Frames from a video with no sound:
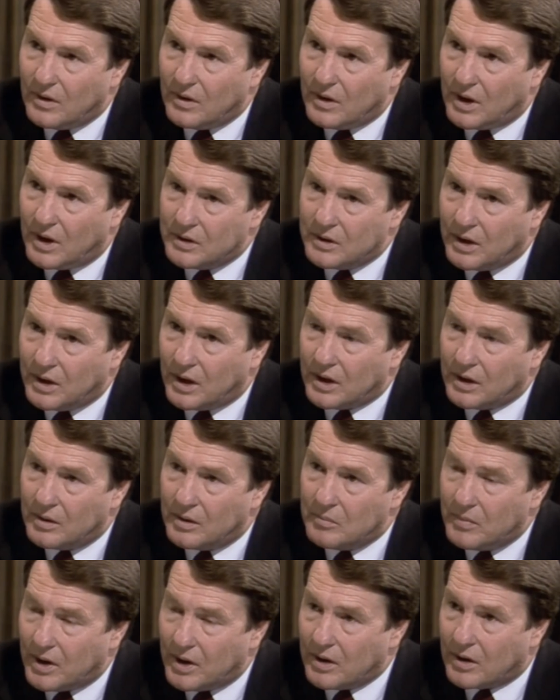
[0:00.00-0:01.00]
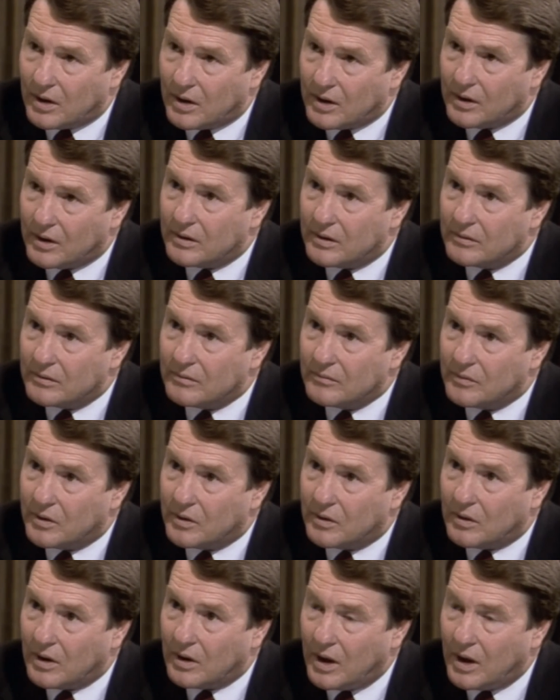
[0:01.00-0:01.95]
And yet in America, there are a